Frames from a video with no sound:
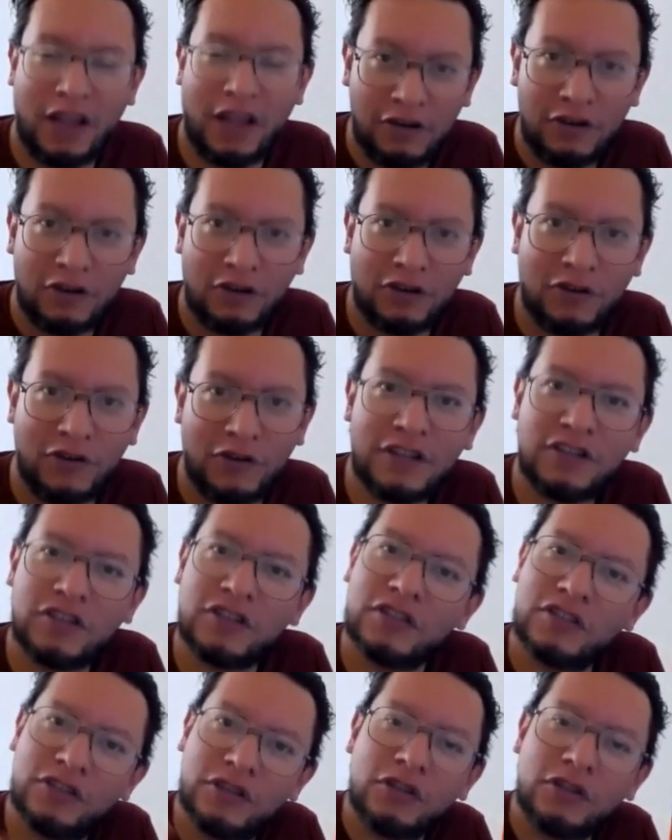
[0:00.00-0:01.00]
error
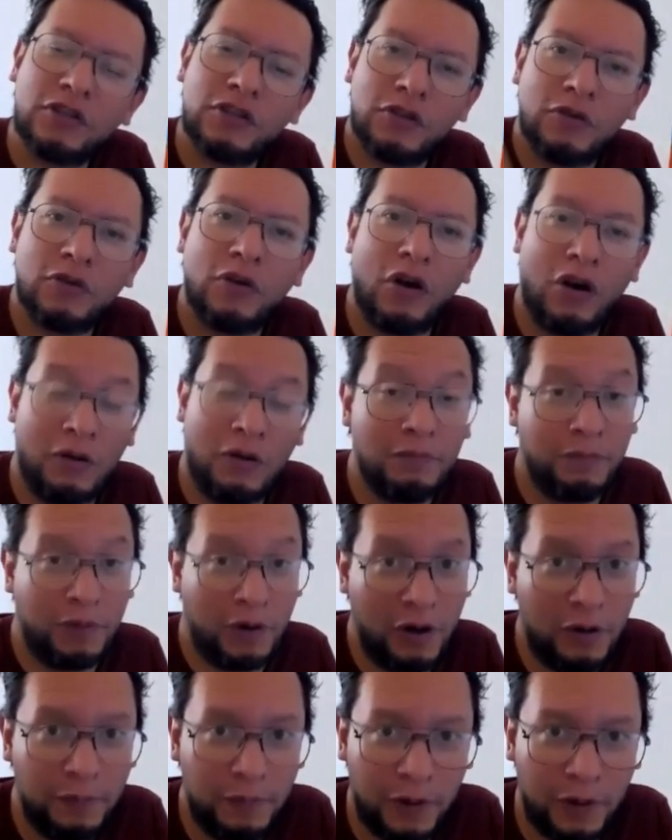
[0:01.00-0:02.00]
correction, so you on
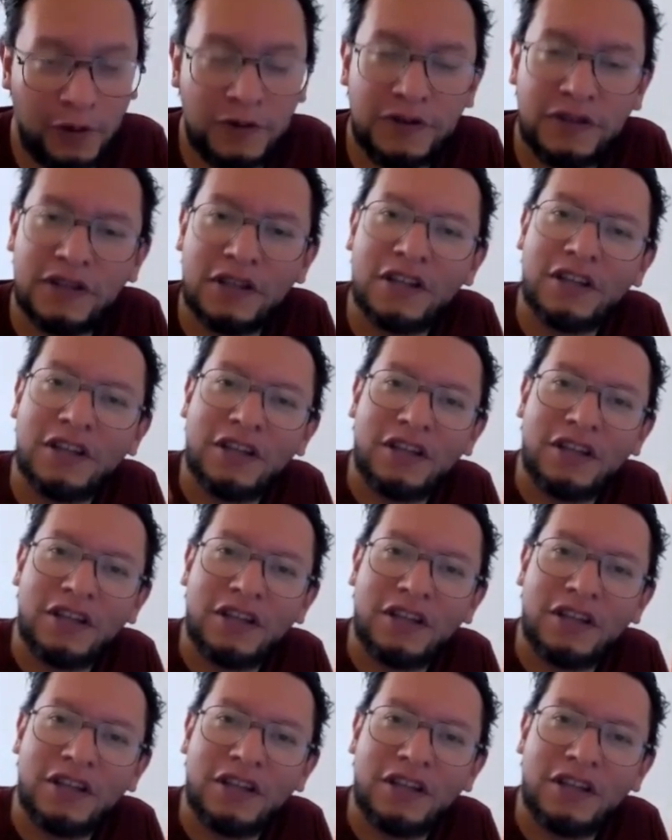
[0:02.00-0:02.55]
purpose